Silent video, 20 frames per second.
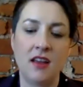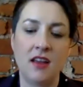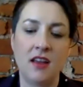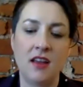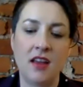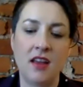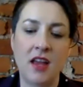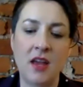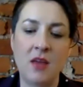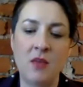
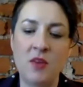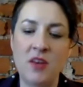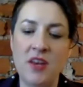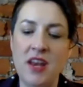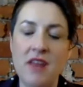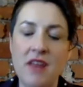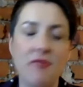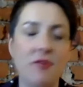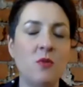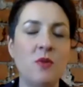I would
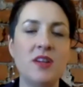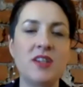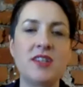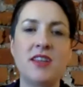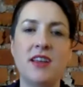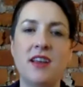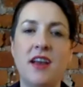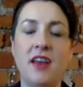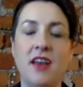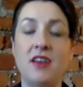never wish
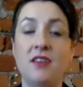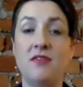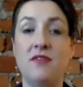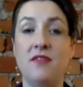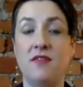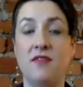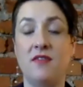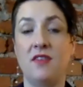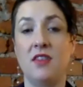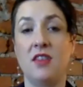the kind of
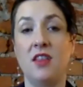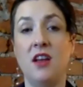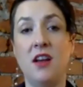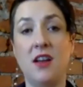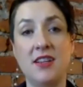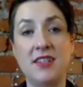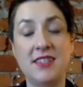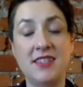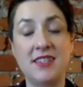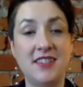
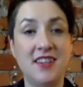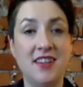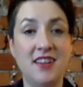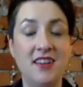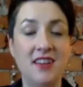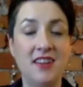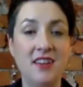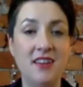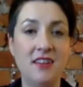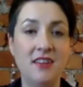loss
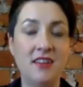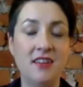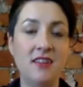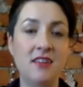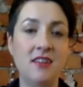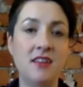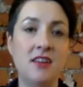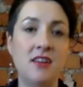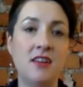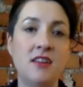
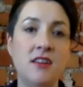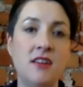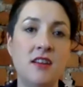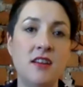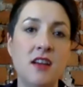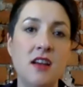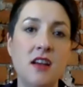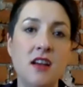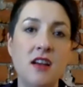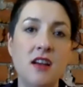
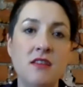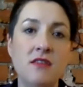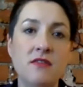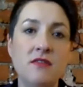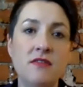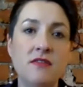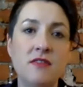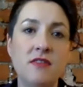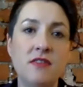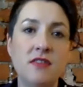
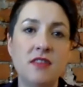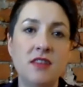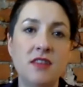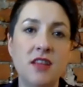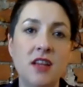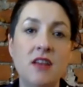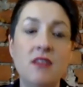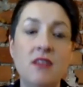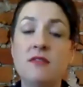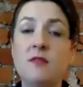of
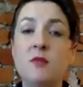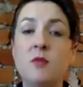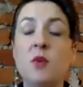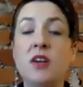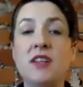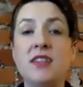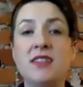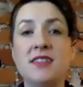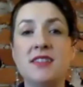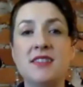loved
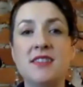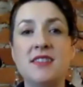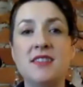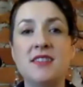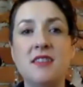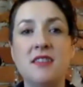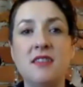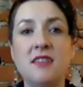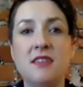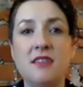ones
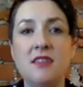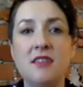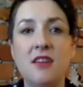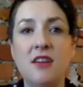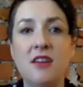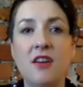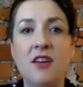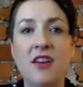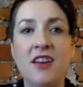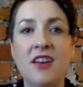
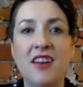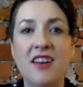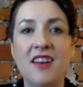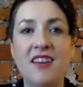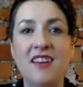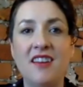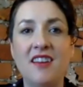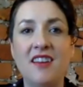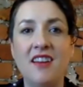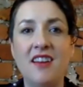on
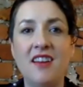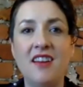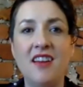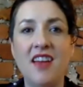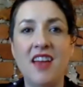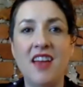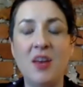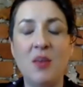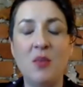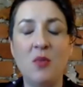
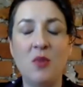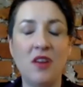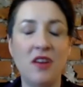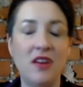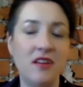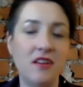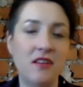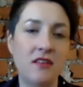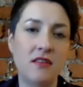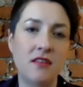anyone
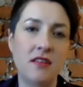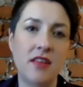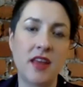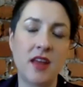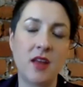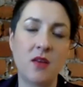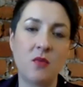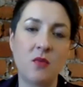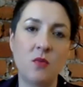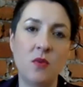
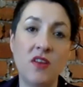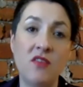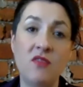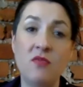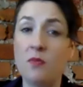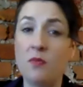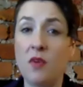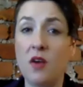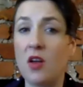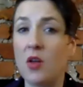that we've
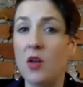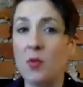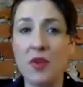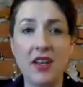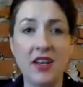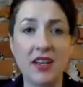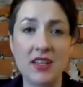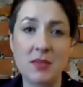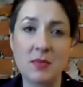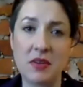all been
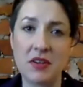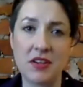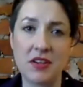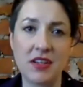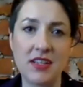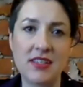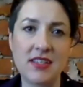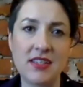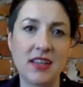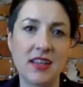
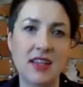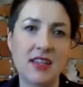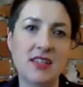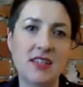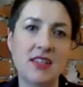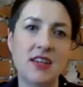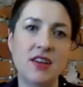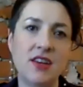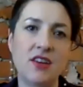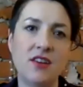experiencing this
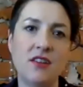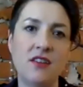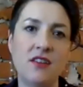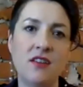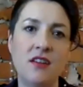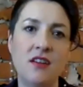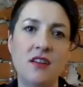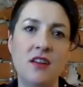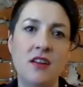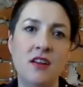year.
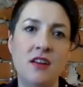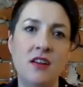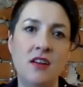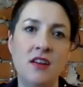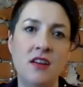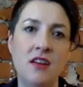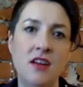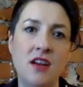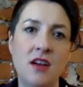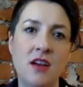
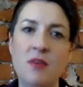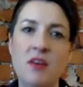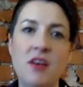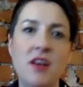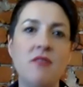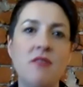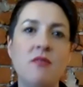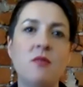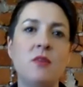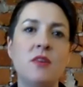I would
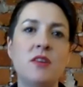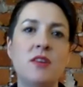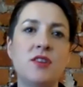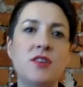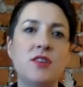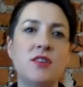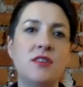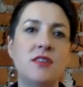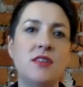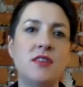never
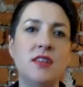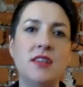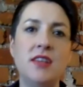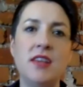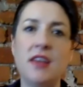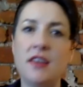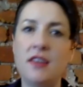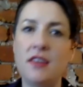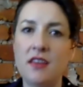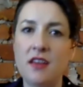wish the
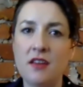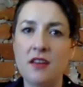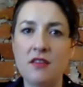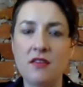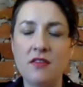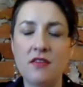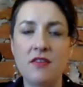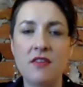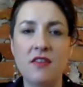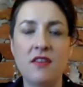death
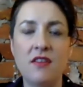of